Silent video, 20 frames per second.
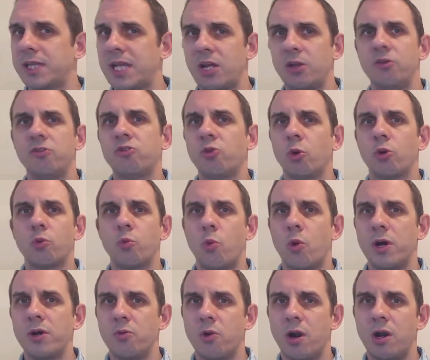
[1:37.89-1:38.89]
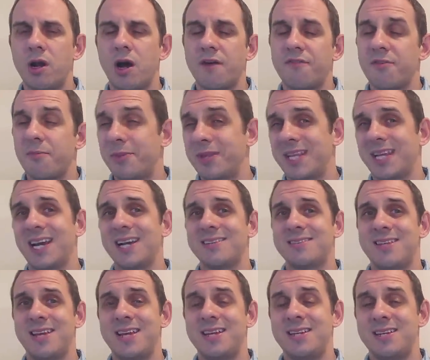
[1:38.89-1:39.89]
They only scored one run off him, but they
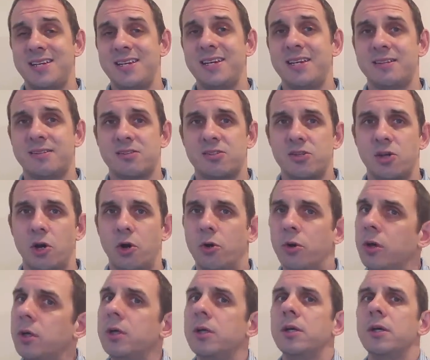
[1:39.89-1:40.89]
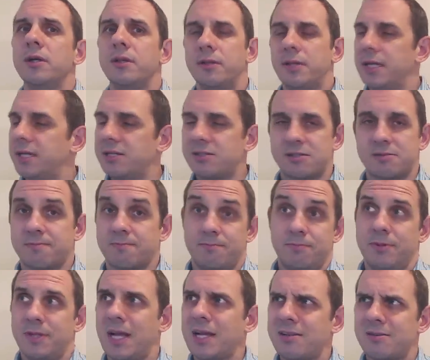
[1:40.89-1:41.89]
got ten hits, so they just
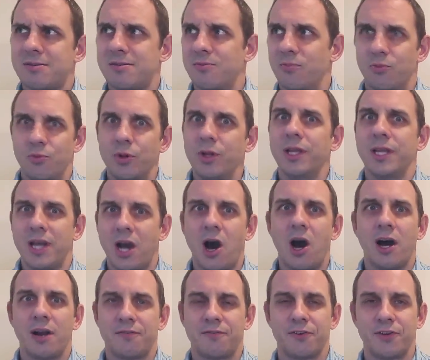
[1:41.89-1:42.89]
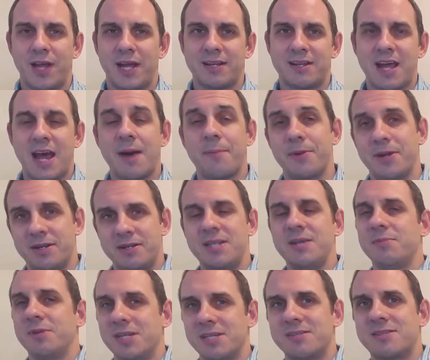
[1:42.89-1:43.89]
that's really odd for that to happen. A
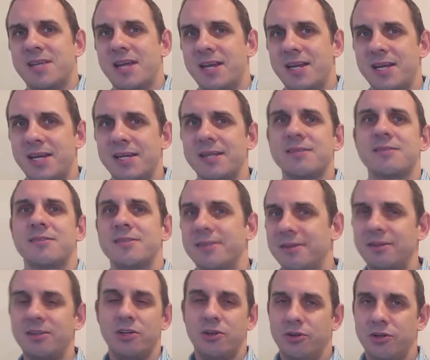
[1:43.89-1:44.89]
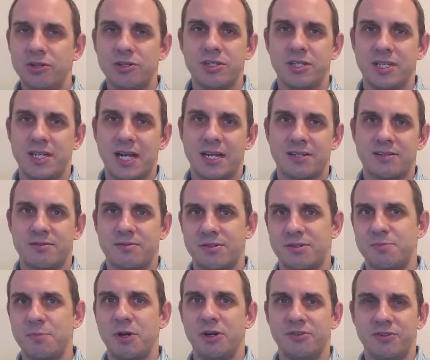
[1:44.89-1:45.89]
team gets ten hits, and, you know, usually that
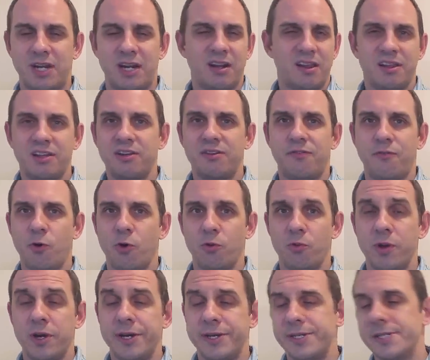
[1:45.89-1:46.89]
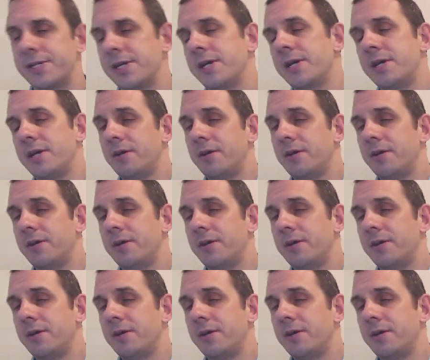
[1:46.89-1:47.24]
spells out at least four runs.